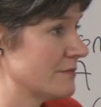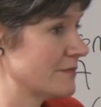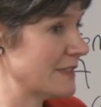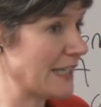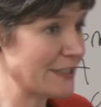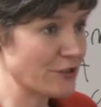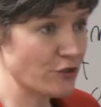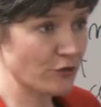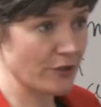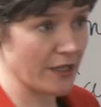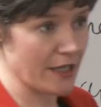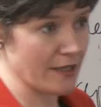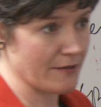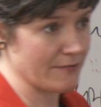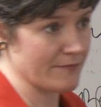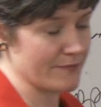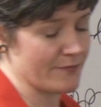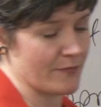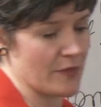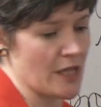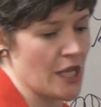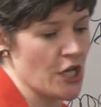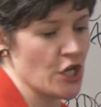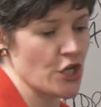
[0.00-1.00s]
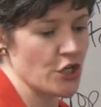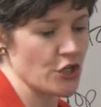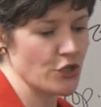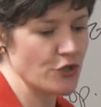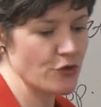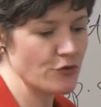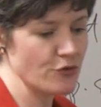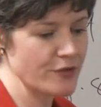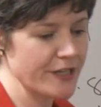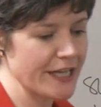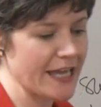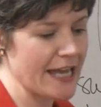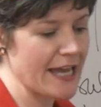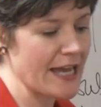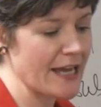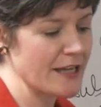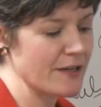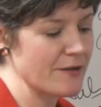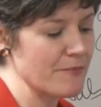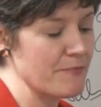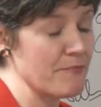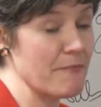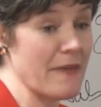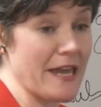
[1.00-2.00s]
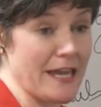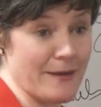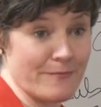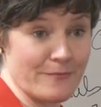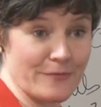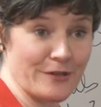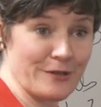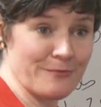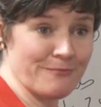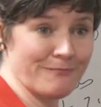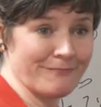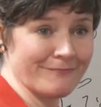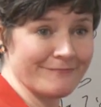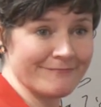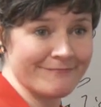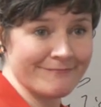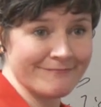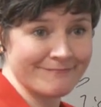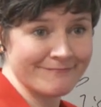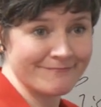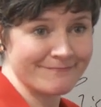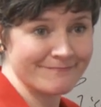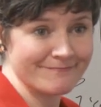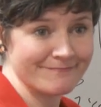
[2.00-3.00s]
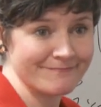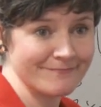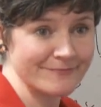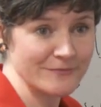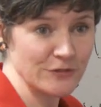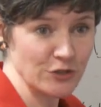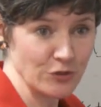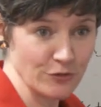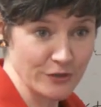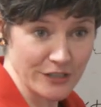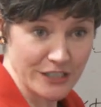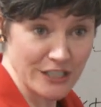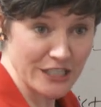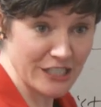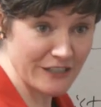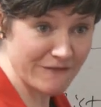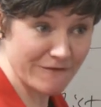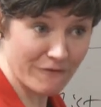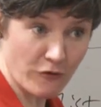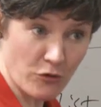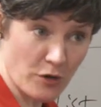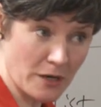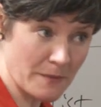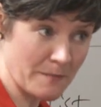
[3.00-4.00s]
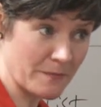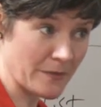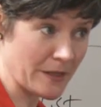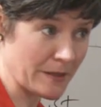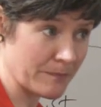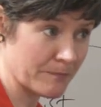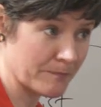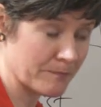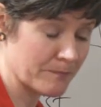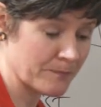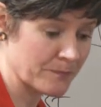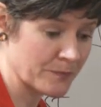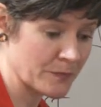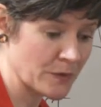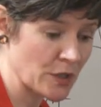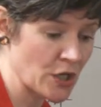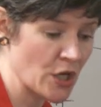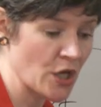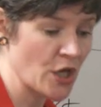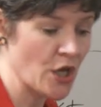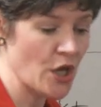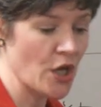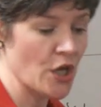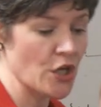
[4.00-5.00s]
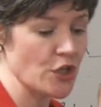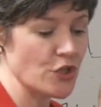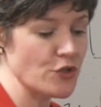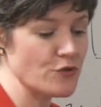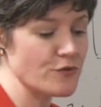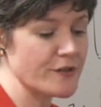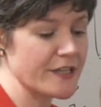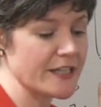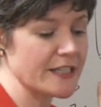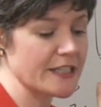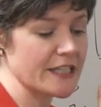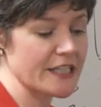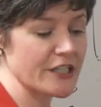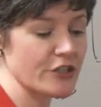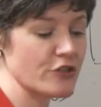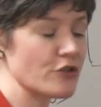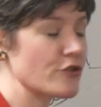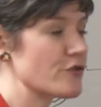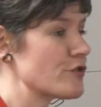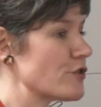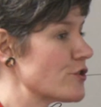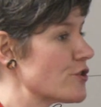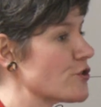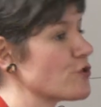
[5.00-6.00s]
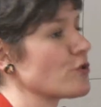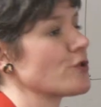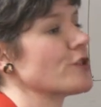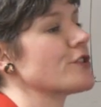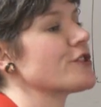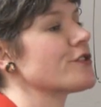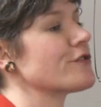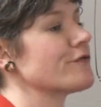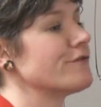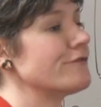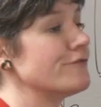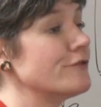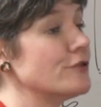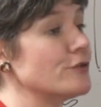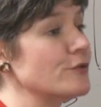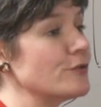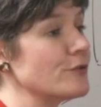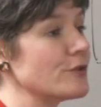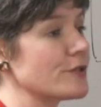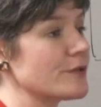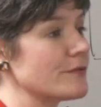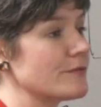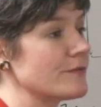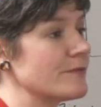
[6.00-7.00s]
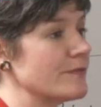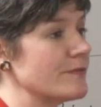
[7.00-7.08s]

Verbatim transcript: That's okay. You can maim them. You can deform them. You can kill their source of food.